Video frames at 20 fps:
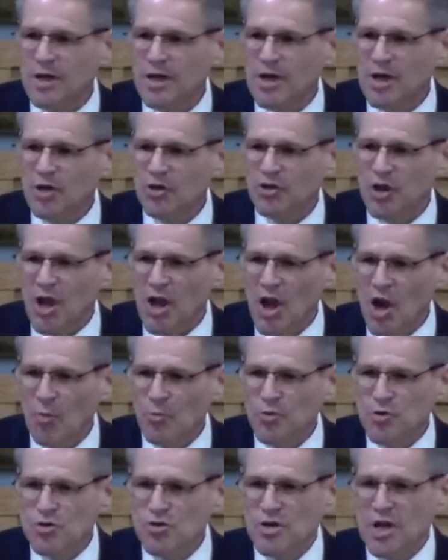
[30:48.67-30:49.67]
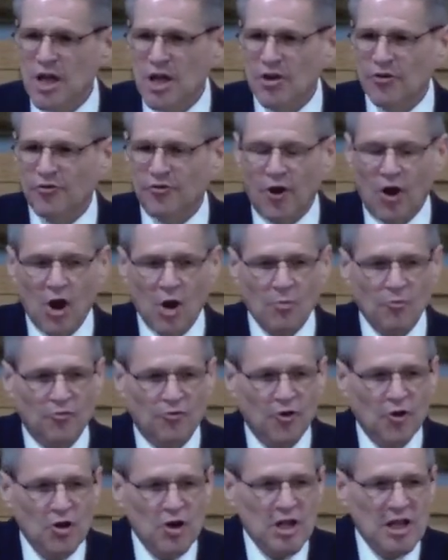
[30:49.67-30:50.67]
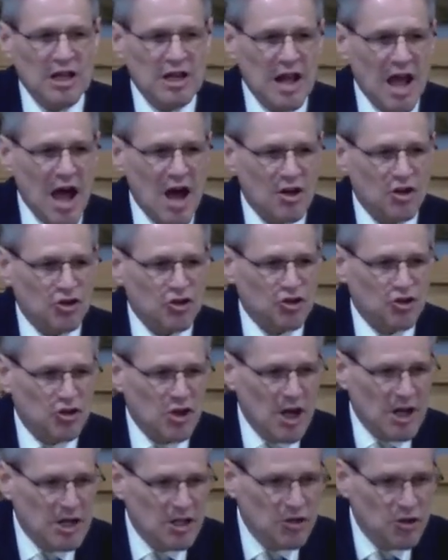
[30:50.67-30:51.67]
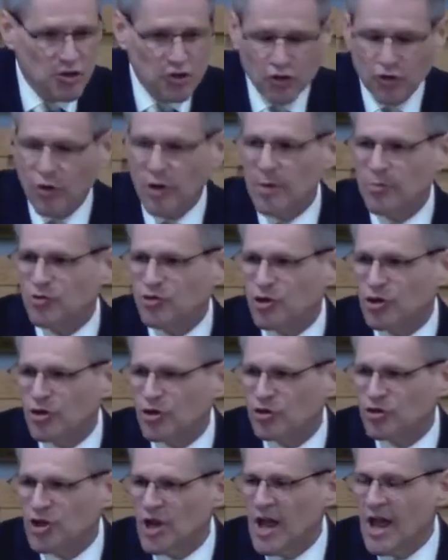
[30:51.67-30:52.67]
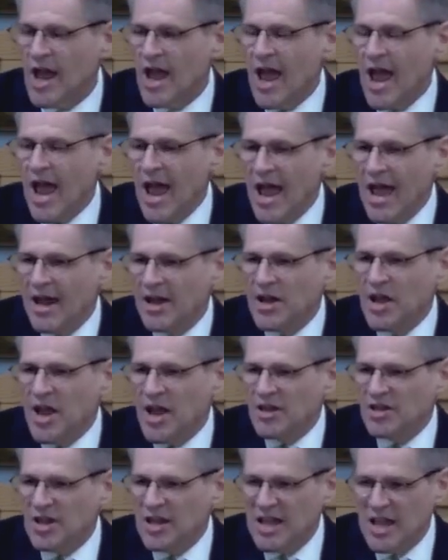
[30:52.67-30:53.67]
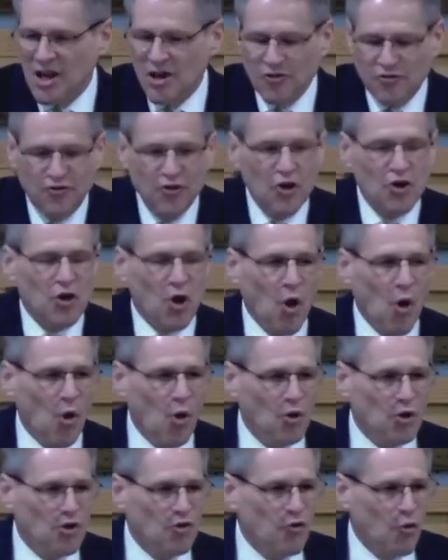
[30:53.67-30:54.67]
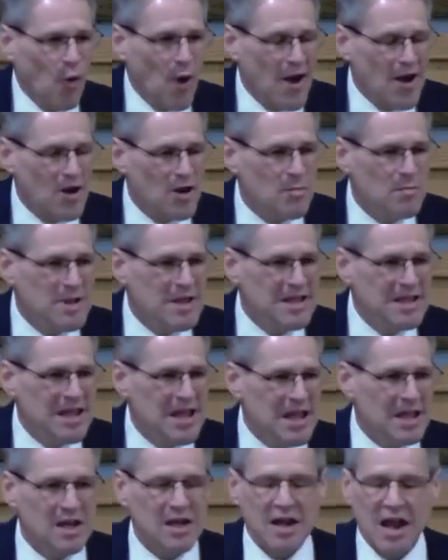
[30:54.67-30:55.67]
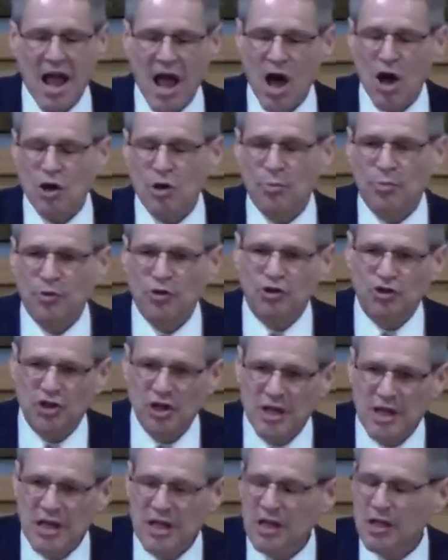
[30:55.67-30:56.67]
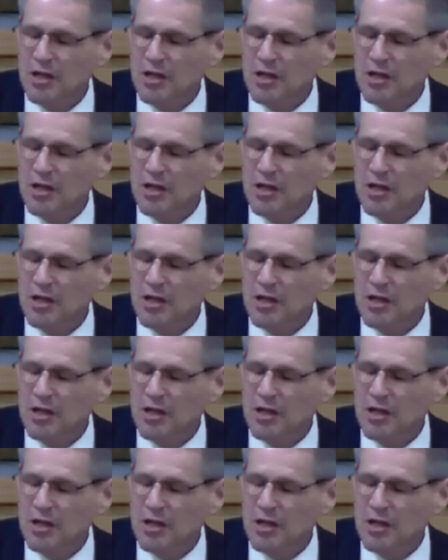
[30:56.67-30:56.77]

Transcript: to help you get a firm footing in how to study the Scriptures and to get a foothold of where to begin and how to proceed,